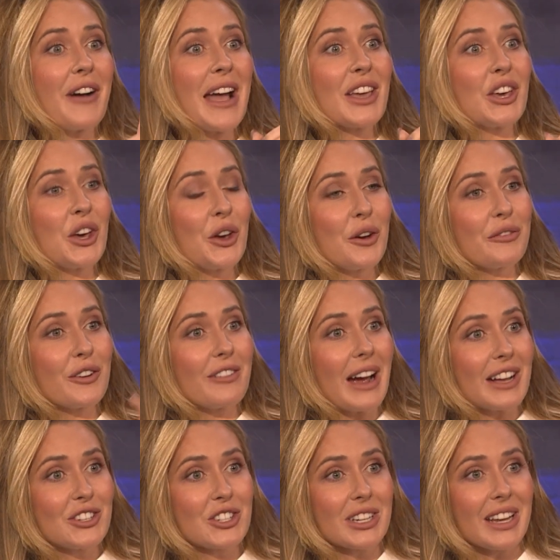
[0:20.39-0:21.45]
Vancouver,
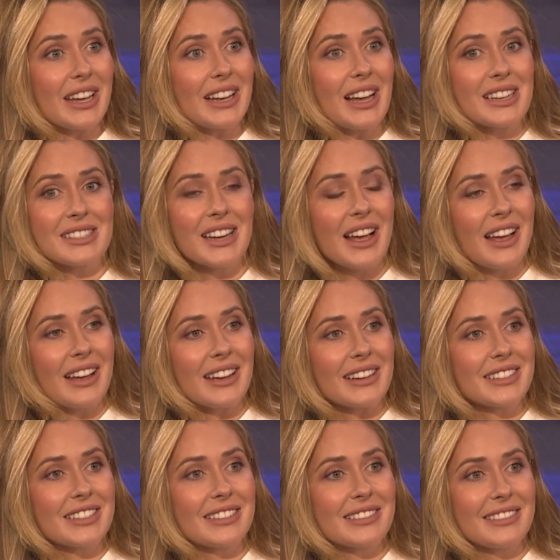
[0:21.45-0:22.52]
actually, last
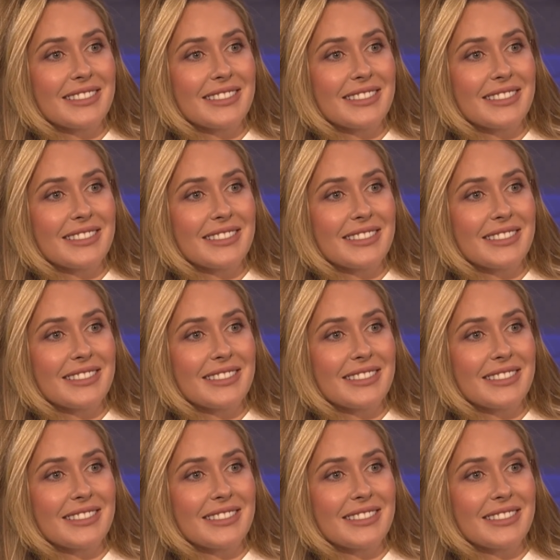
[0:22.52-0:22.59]
night.